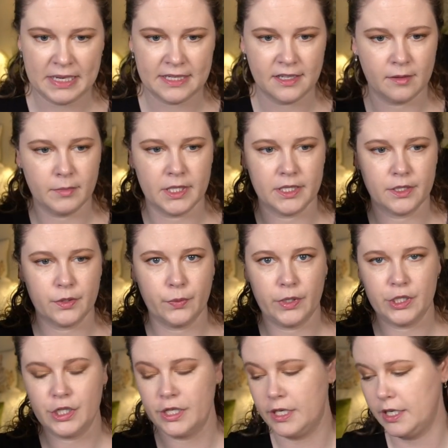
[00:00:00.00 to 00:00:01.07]
my Sigma
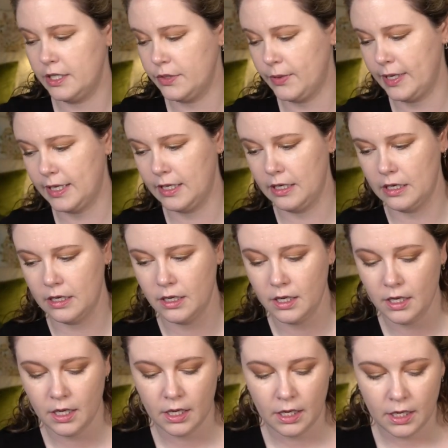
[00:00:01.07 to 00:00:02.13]
switch here so I can
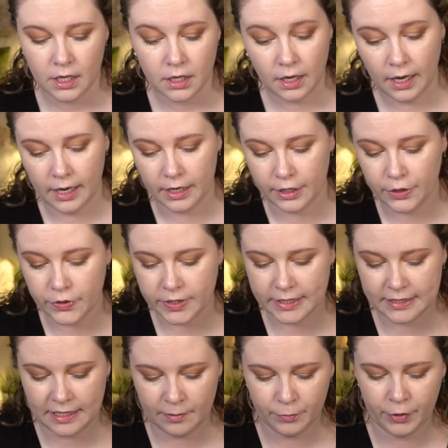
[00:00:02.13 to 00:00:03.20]
uh, use
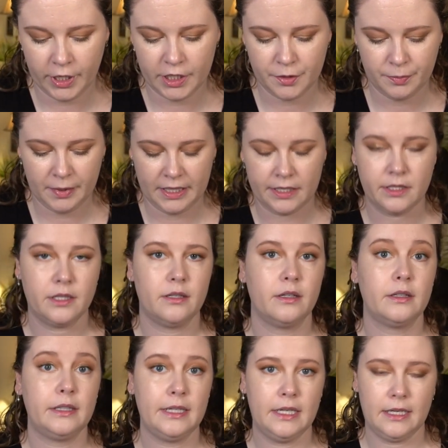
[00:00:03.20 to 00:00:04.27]
the same brush but
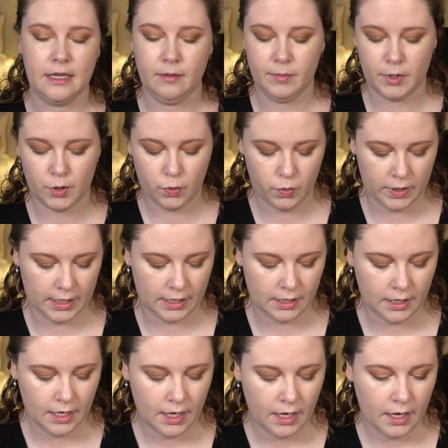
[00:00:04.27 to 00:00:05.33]
clean it in between.
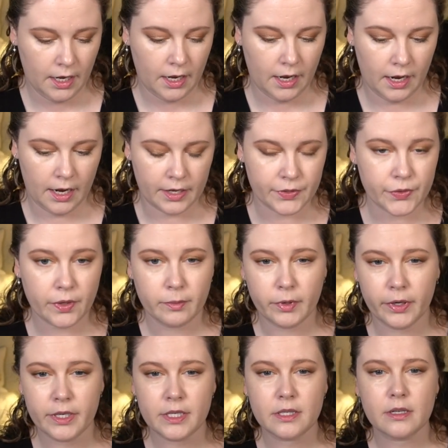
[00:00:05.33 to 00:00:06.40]
Uh, so I'm
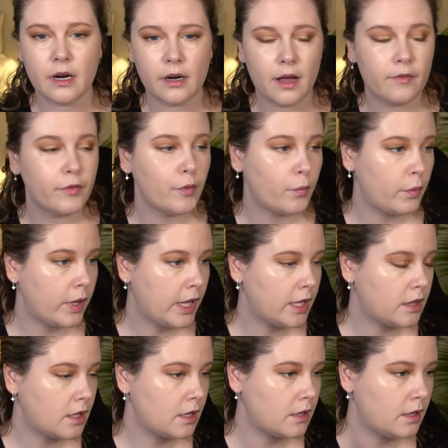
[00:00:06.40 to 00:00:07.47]
going to start off
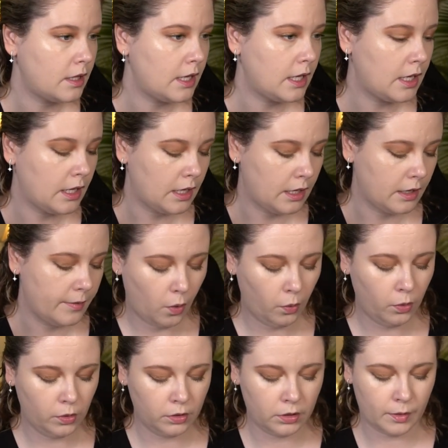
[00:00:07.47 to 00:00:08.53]
with the
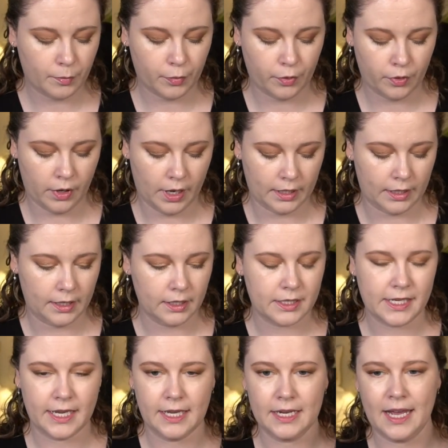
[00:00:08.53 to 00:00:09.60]
old
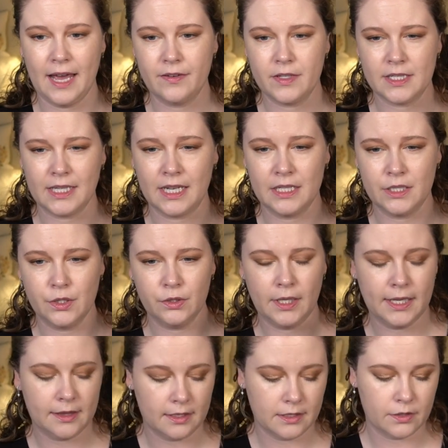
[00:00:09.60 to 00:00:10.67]
product, and I had to say I do
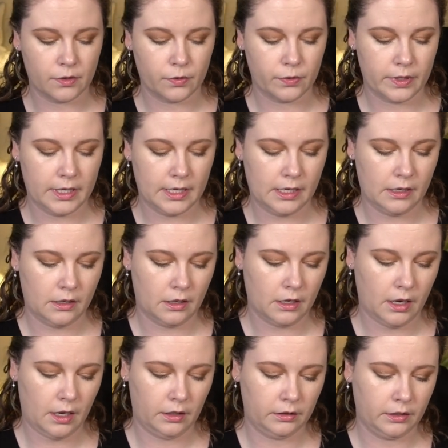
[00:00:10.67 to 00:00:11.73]
like this green
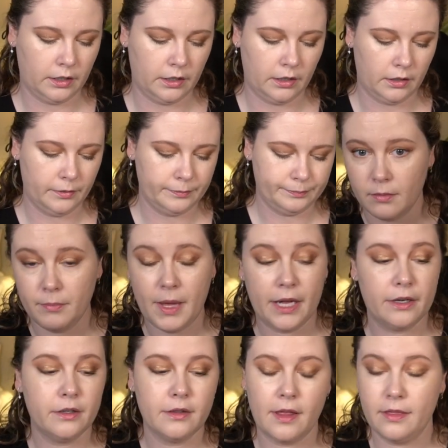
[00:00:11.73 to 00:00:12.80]
color
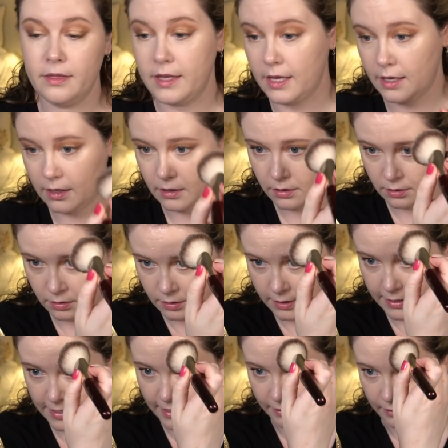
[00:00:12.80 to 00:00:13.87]
better than the
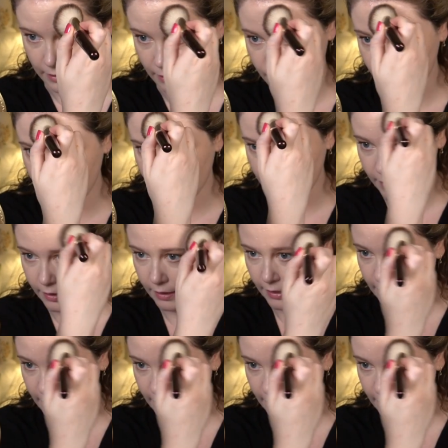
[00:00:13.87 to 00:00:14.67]
yellow, but